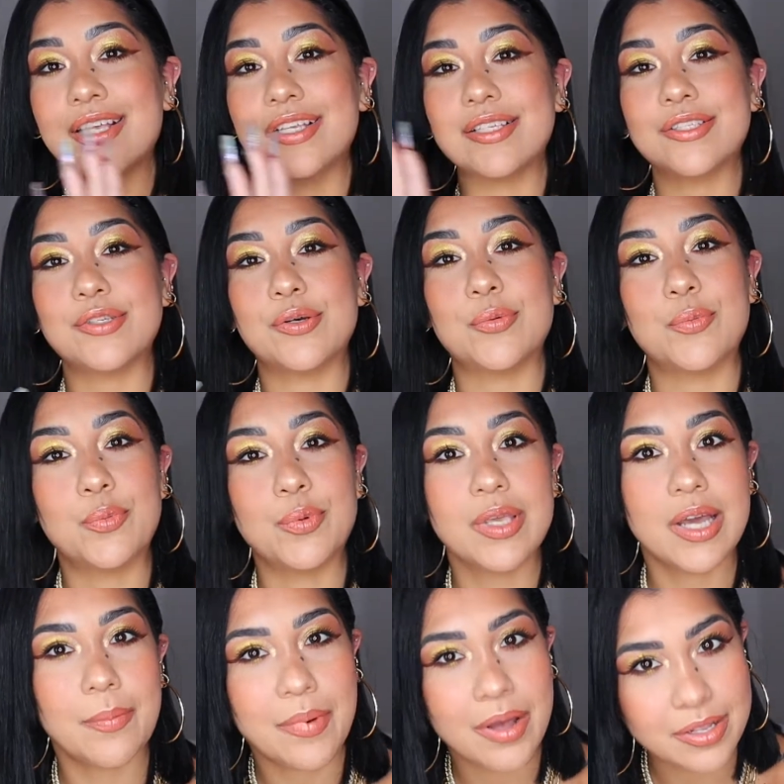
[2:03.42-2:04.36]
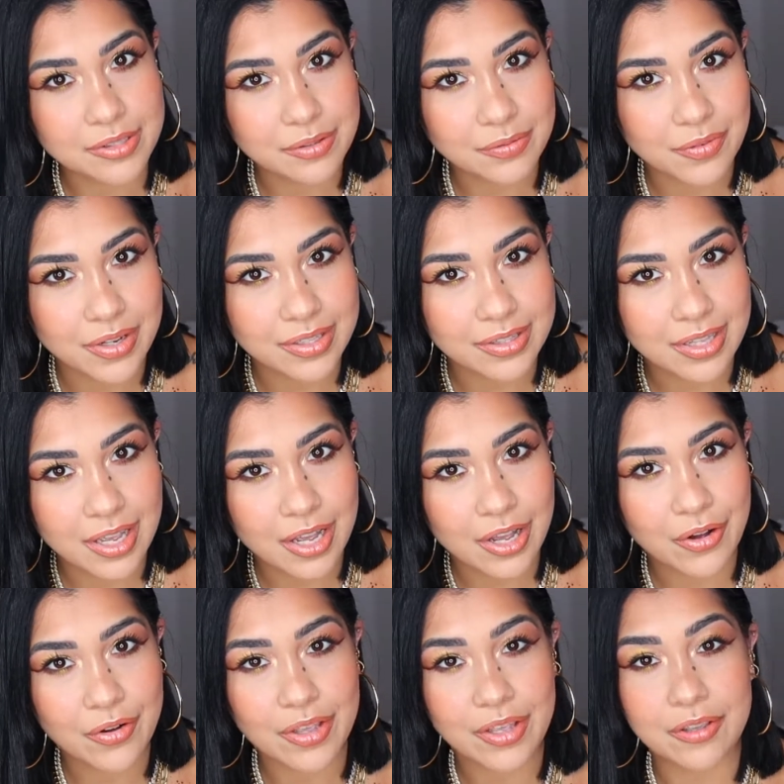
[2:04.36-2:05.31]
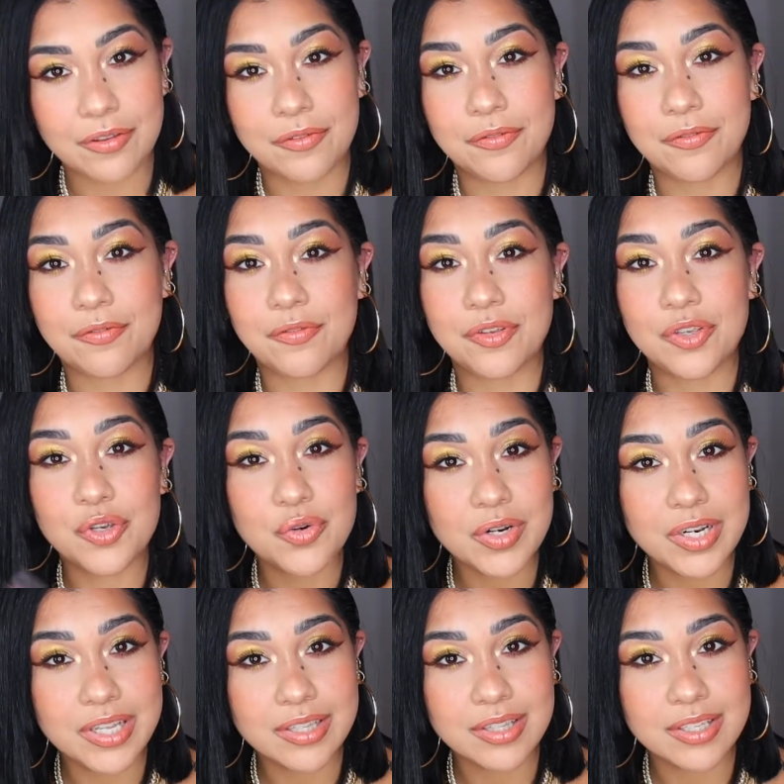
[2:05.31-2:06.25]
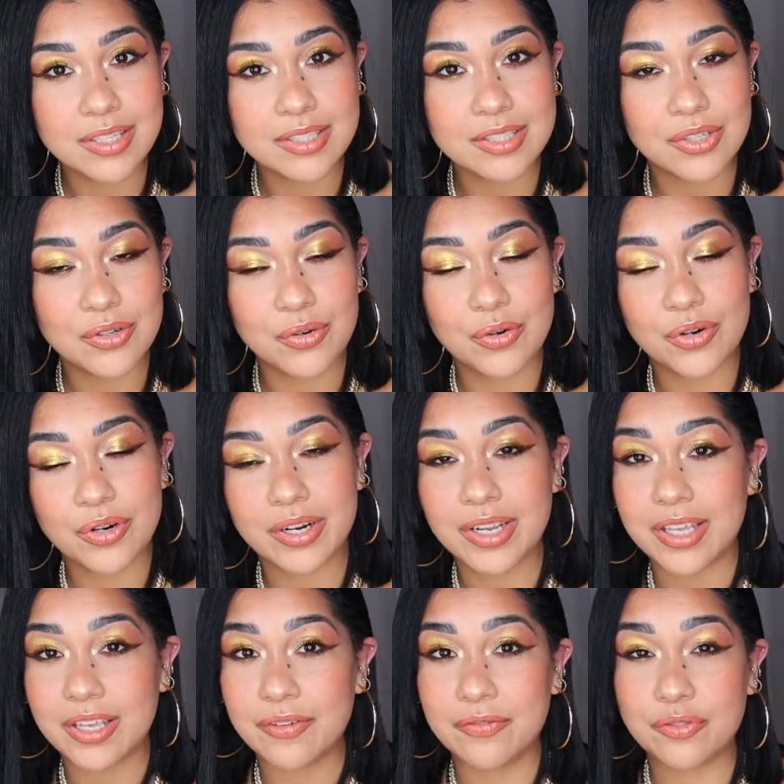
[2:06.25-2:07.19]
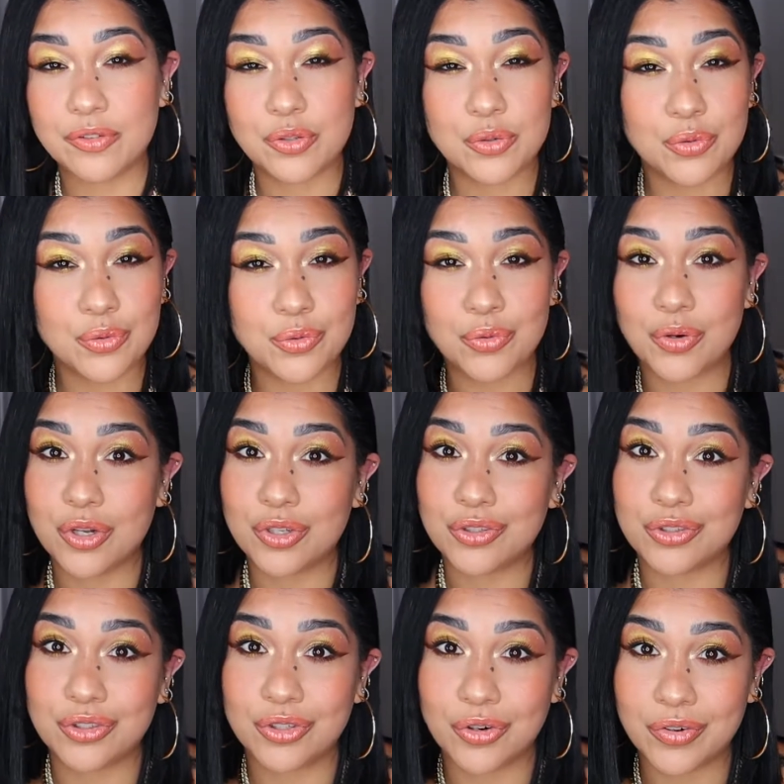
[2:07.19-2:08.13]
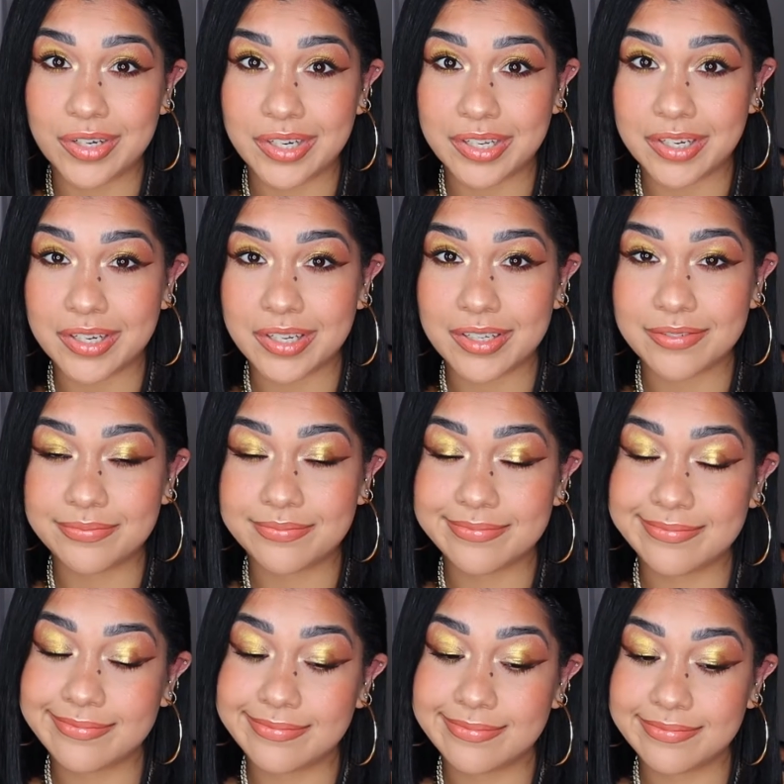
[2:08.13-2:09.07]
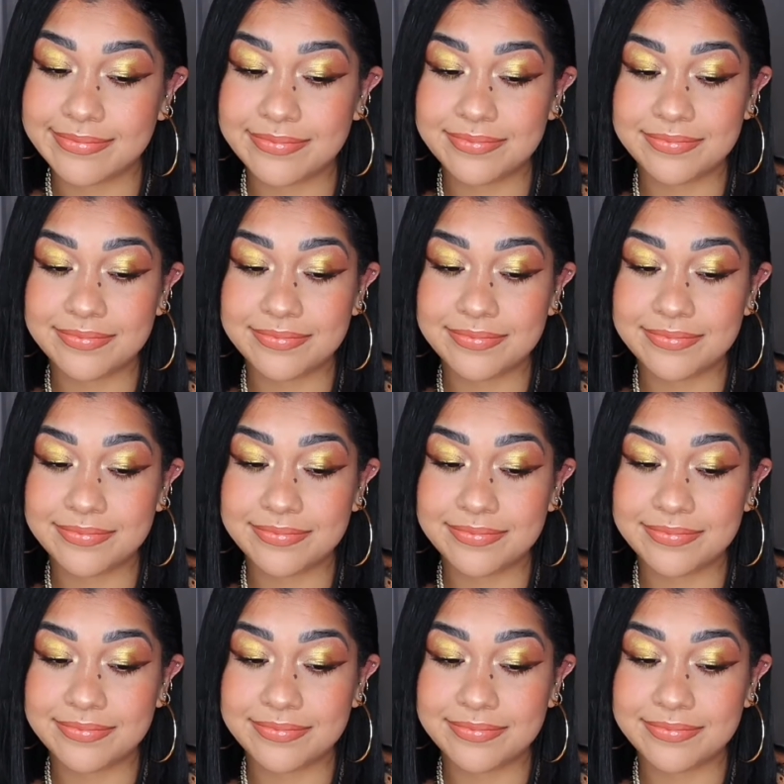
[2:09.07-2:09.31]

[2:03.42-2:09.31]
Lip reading: So we are about to find out if you need this or if you don't need it.